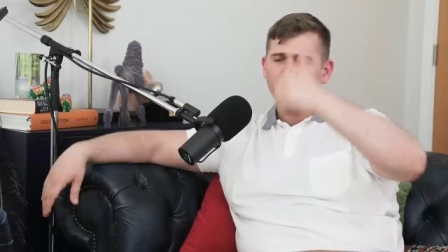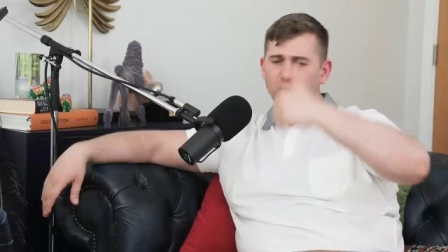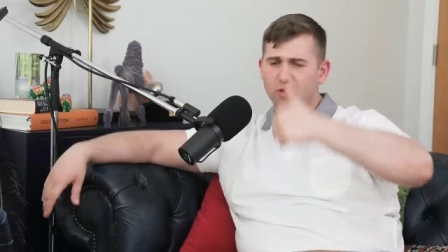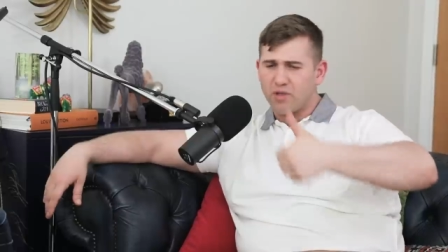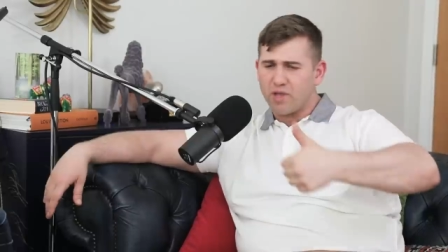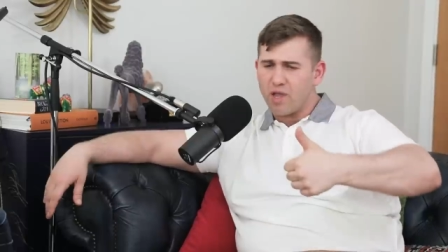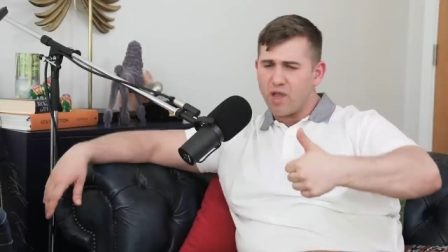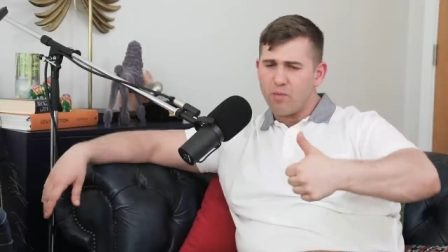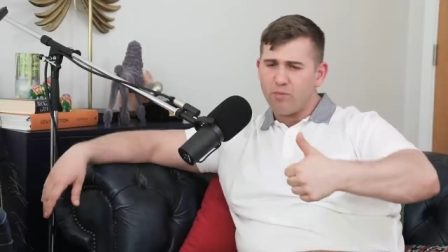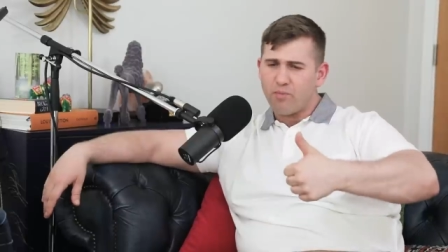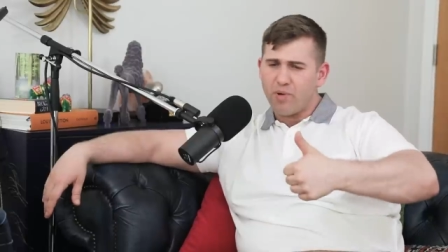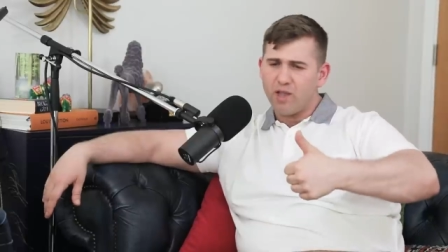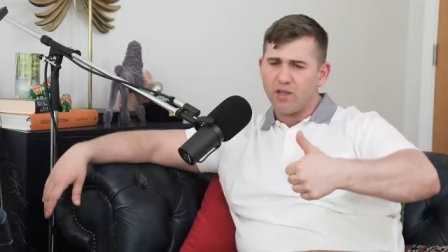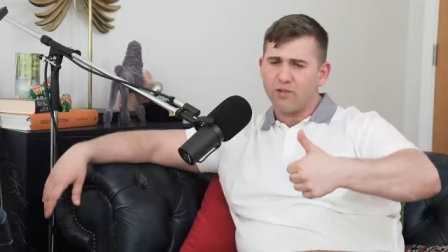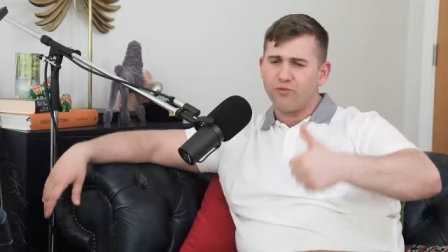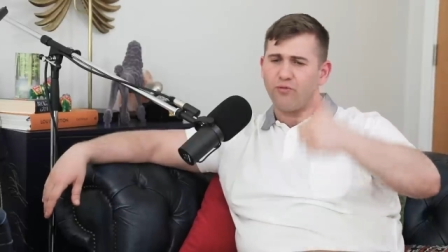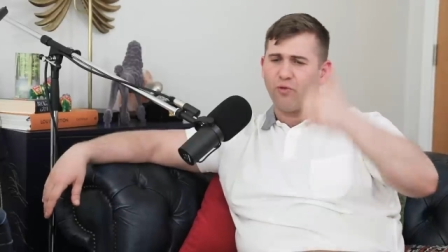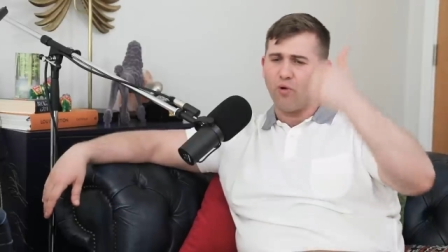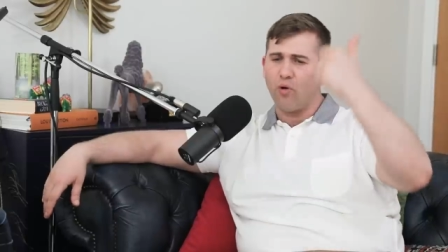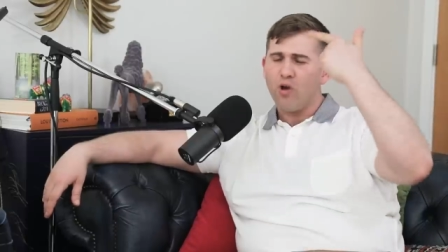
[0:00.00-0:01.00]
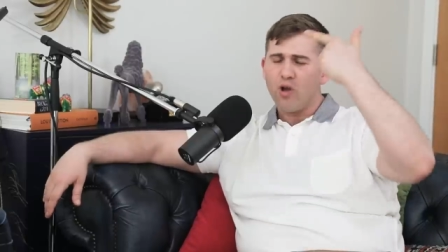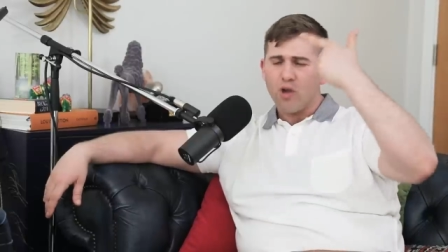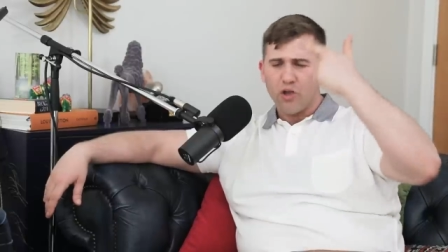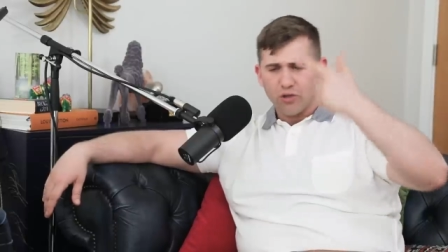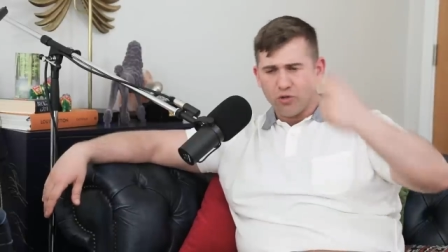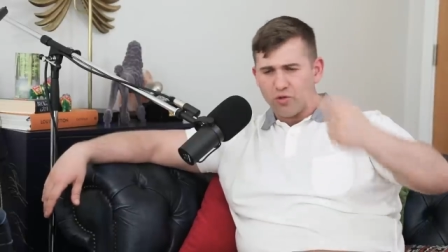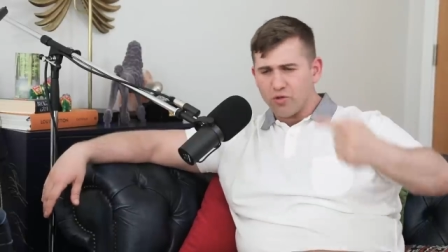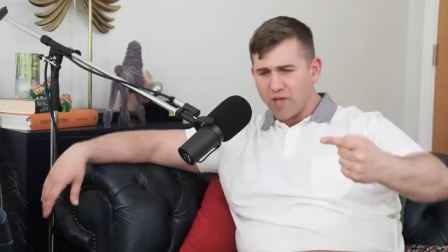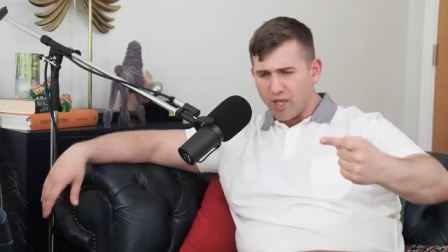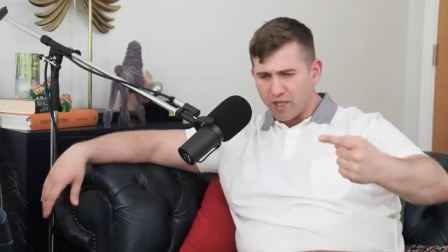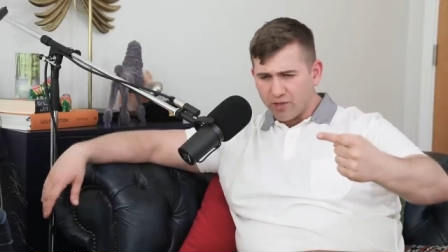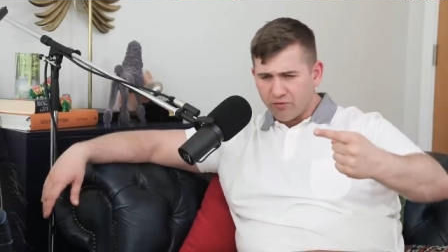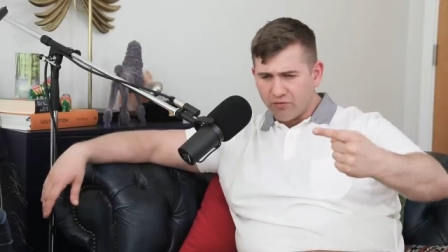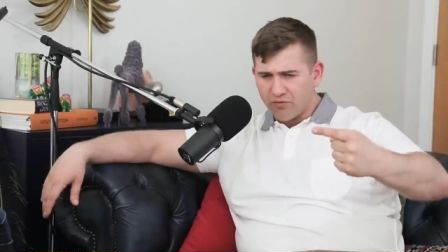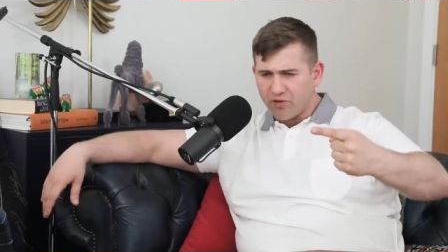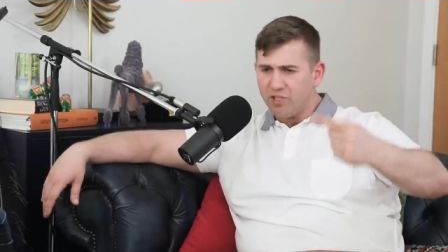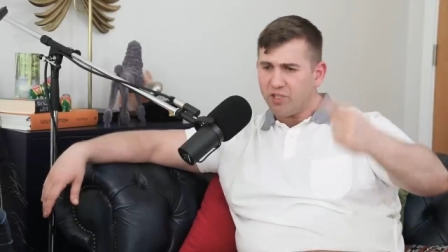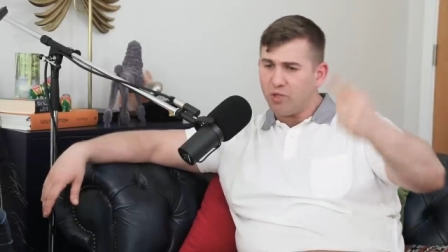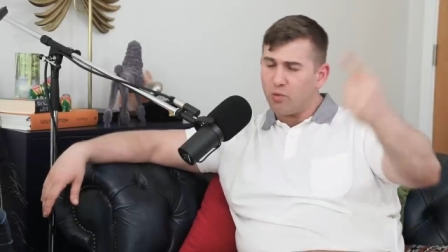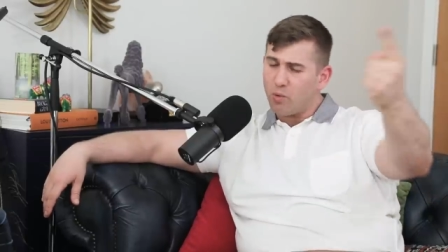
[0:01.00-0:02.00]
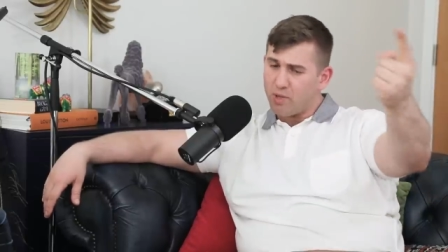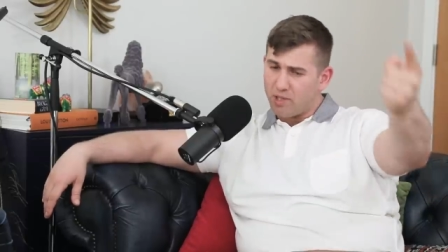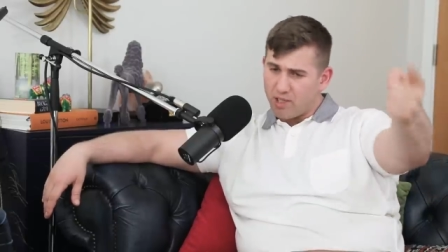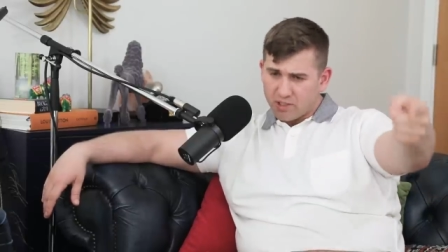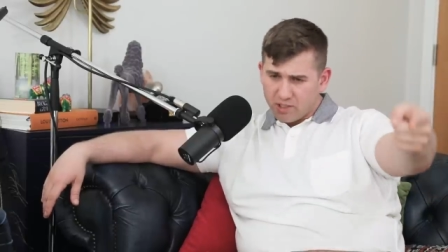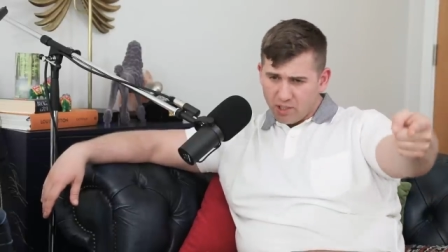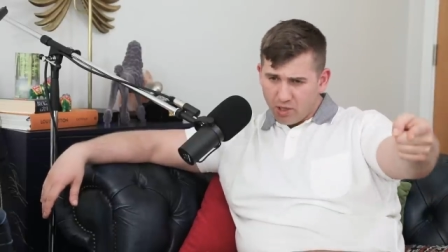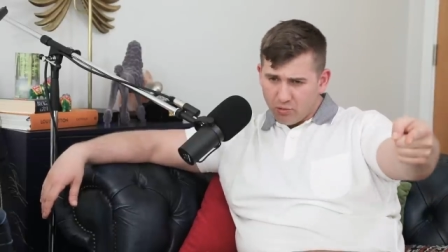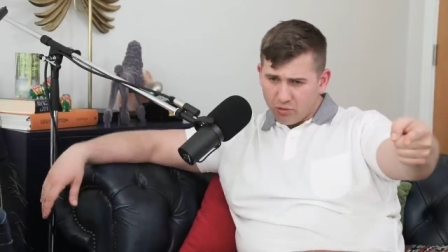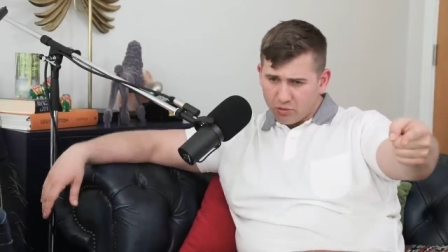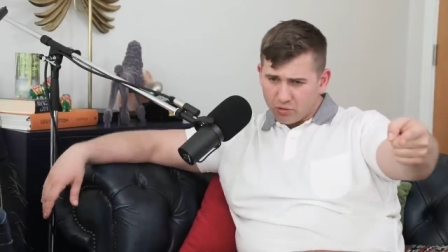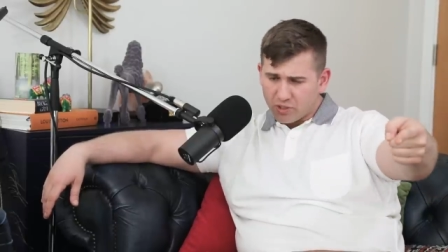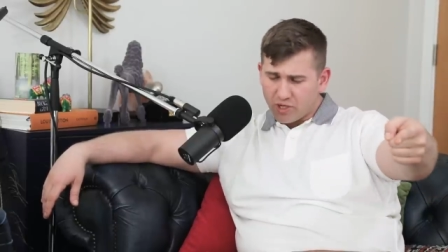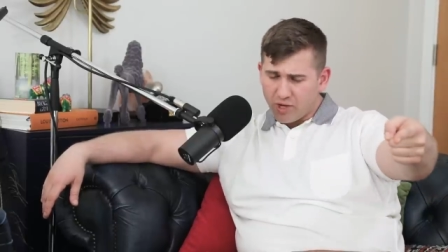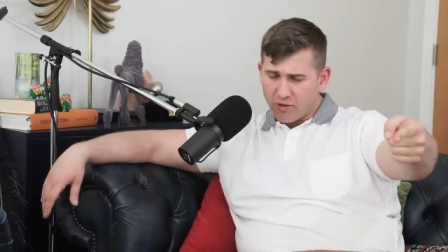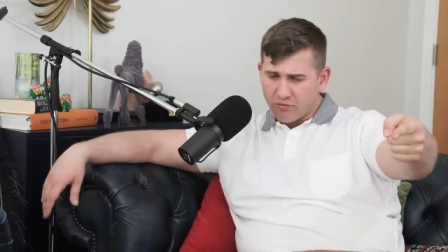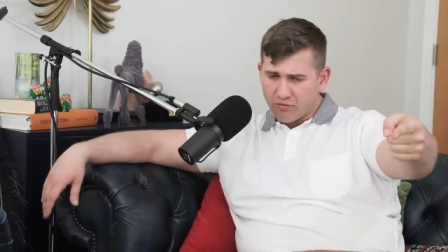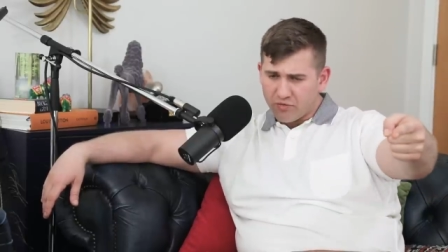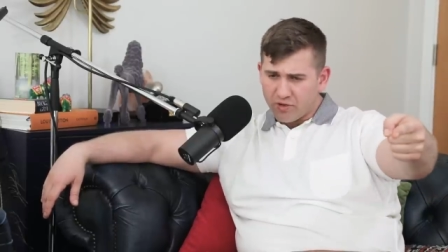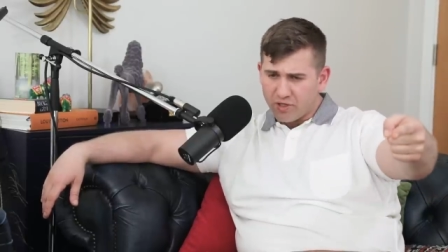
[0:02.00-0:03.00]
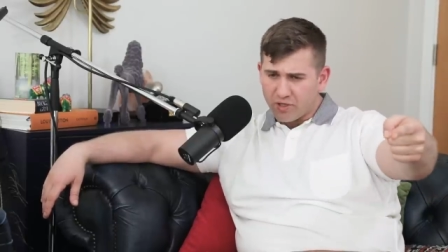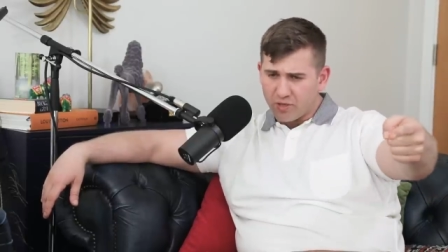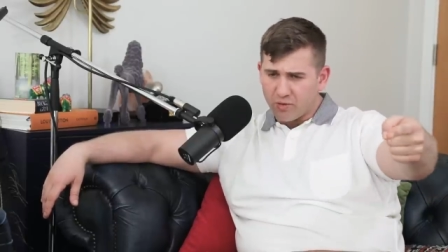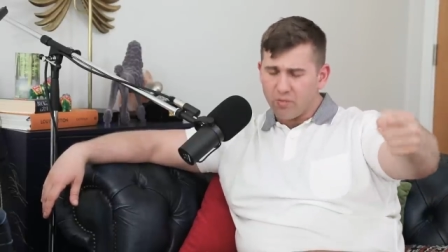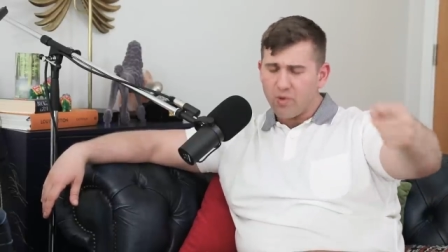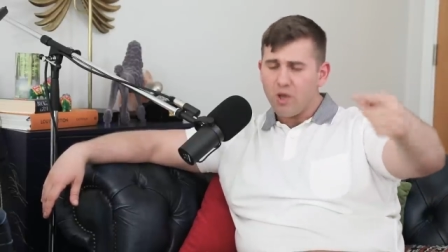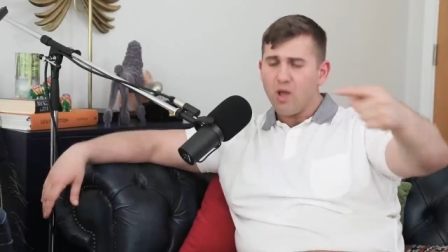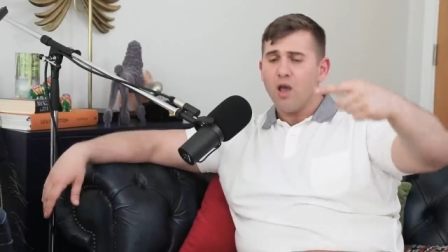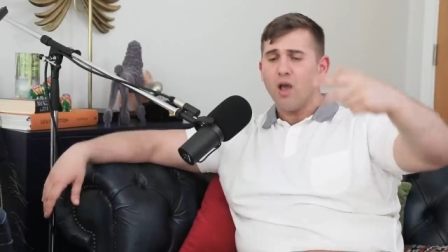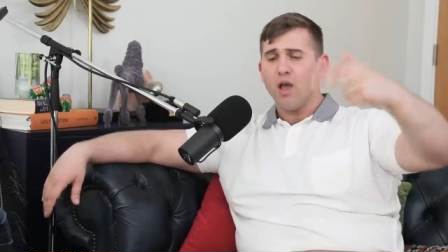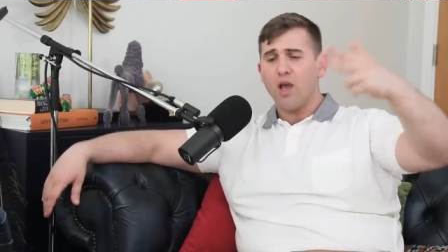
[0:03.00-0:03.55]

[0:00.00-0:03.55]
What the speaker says: but you're getting paid for. You get freedom when they tell you to get freedom,